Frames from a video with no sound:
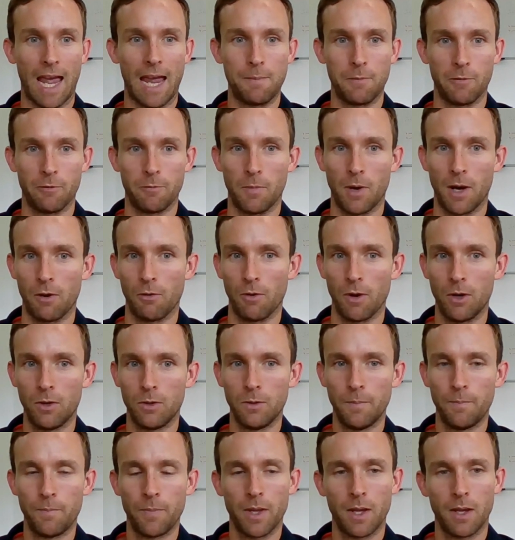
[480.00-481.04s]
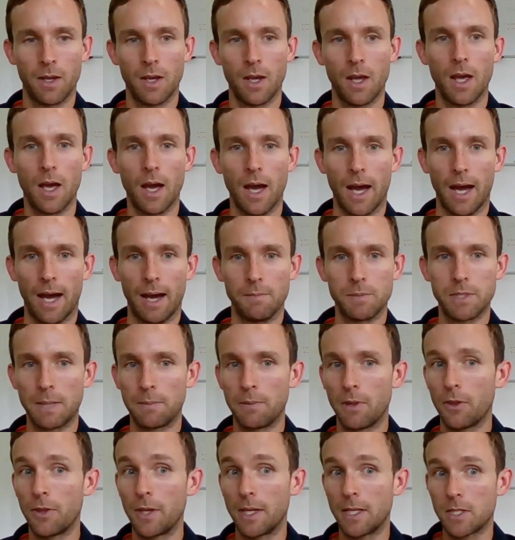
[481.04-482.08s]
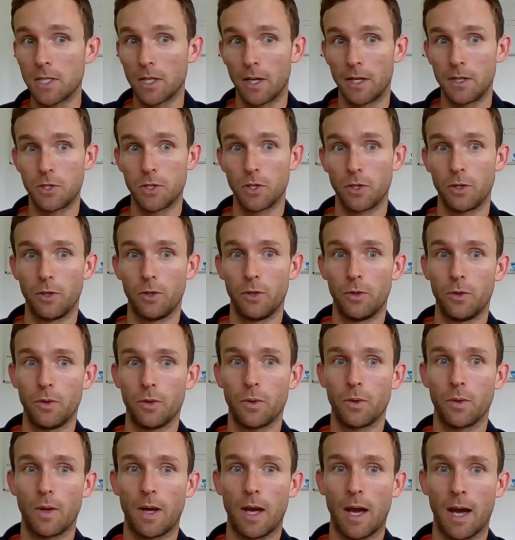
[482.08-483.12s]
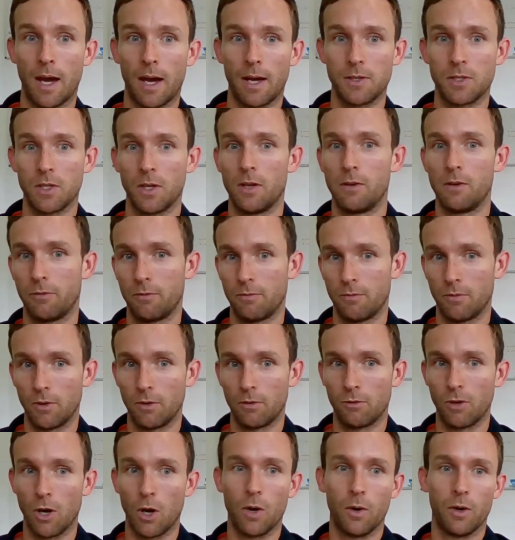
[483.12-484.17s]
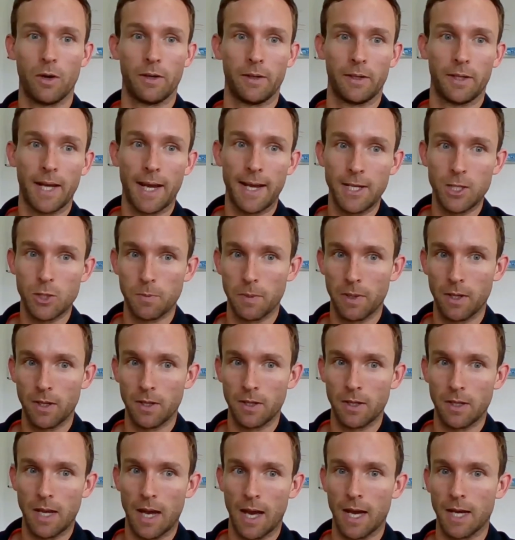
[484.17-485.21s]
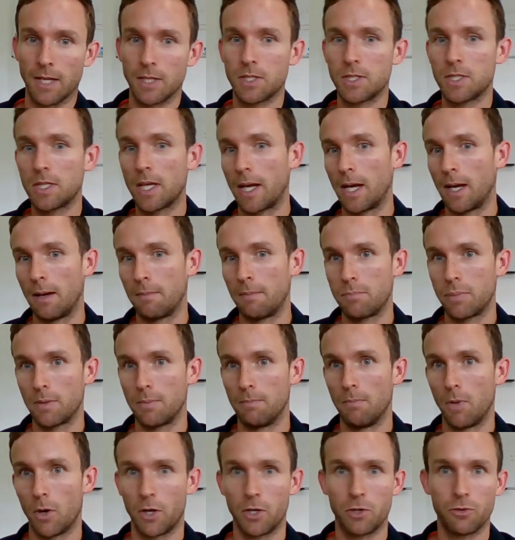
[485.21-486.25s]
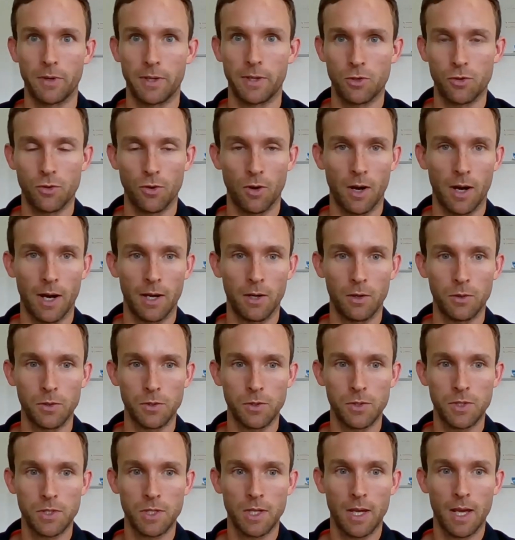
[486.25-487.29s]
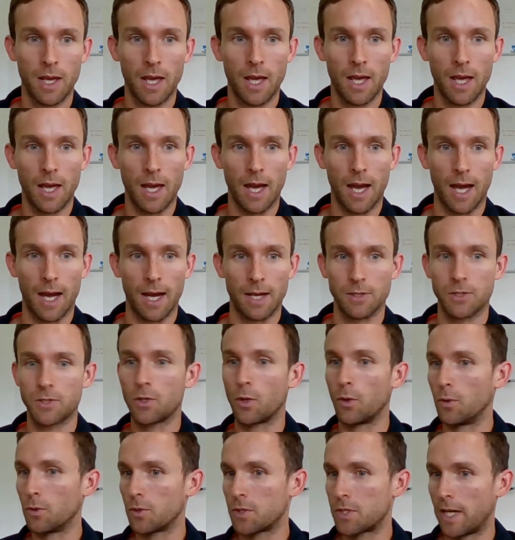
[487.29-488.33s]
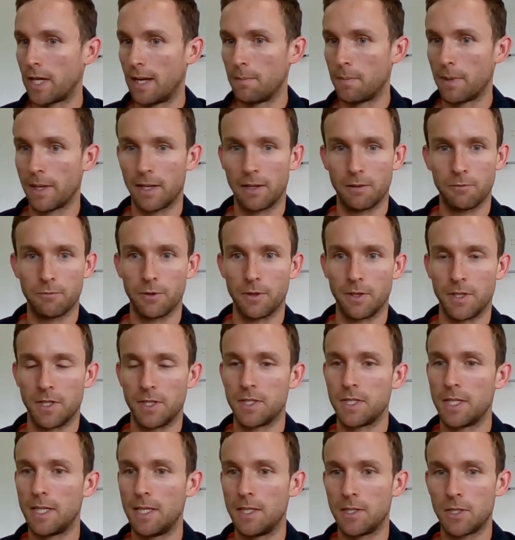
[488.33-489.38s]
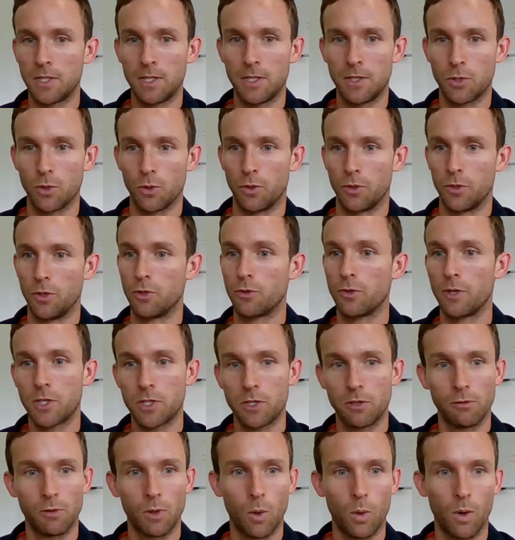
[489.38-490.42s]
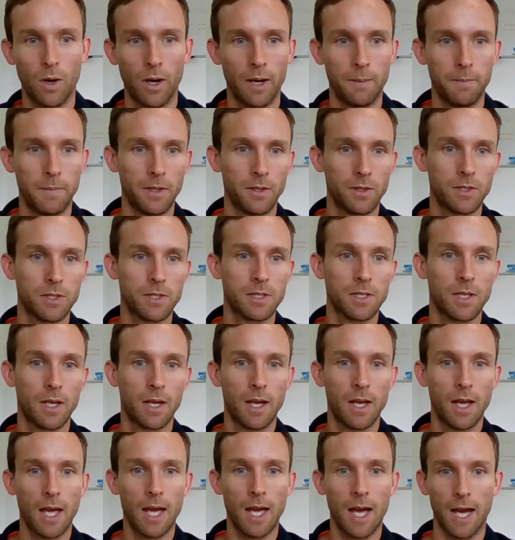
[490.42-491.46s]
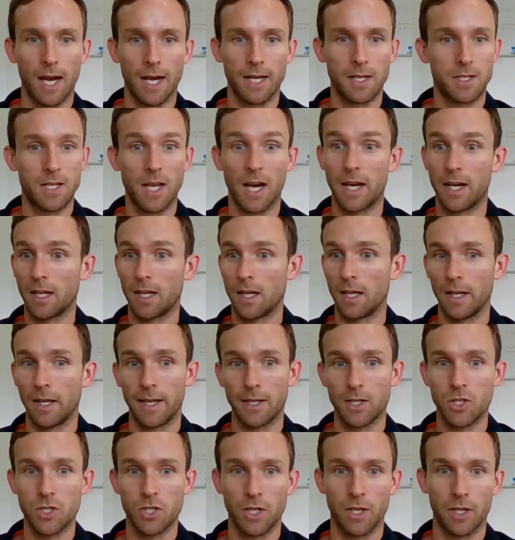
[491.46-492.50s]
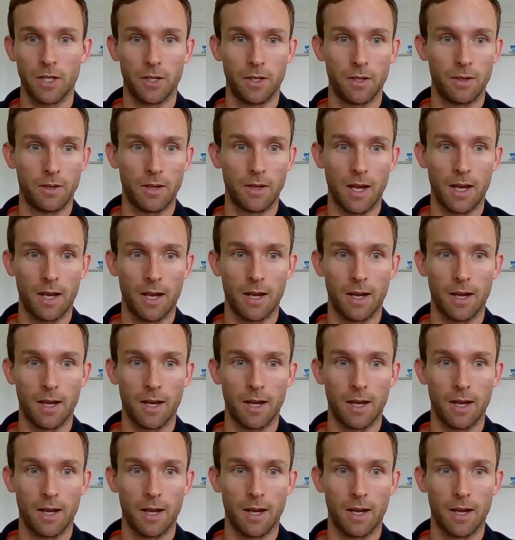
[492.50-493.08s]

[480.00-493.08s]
aim of my role. Some of the things that I do is a lot of grower engagement, setup, monitoring trials, soil sampling for diseases or nutritional requirements, data collection,